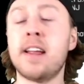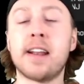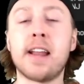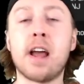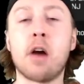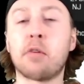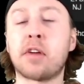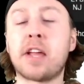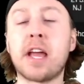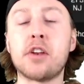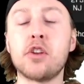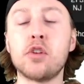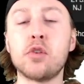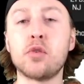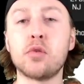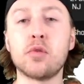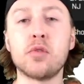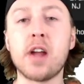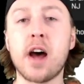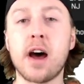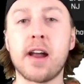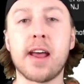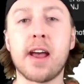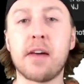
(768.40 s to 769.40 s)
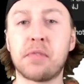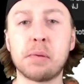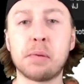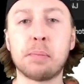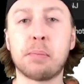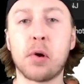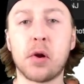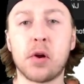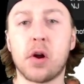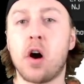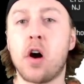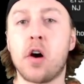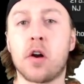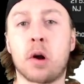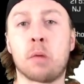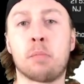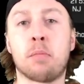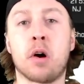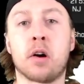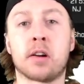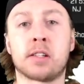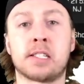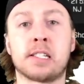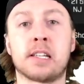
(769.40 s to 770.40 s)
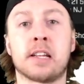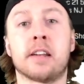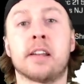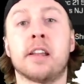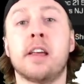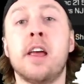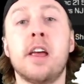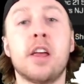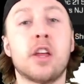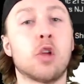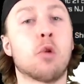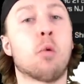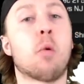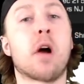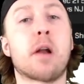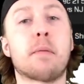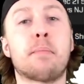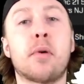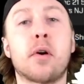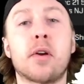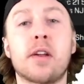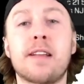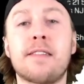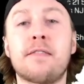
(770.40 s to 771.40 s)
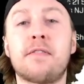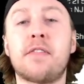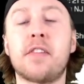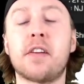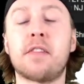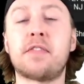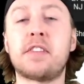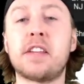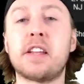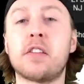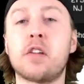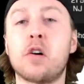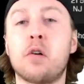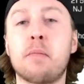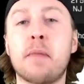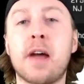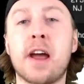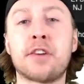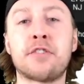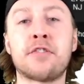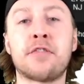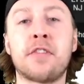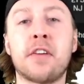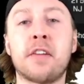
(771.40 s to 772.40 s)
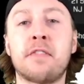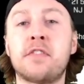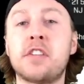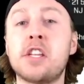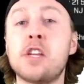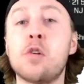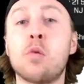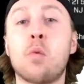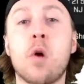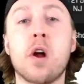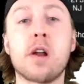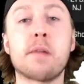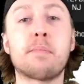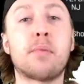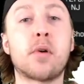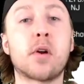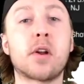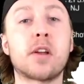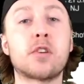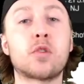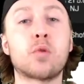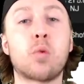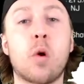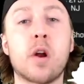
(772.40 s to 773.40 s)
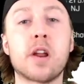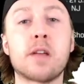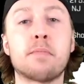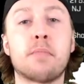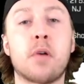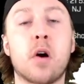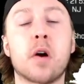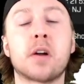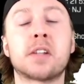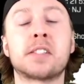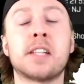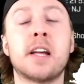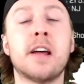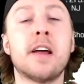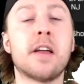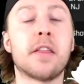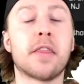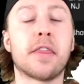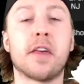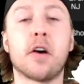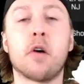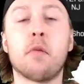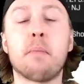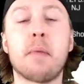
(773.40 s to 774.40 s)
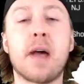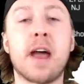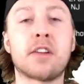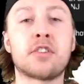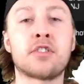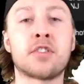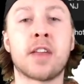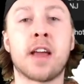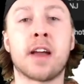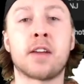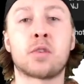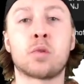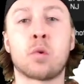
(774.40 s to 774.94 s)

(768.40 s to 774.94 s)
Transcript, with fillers: Now, again, you do not have to put 100 bucks in. You want to put in 50, they'll match 50. You want to put in 20 bucks, they'll match that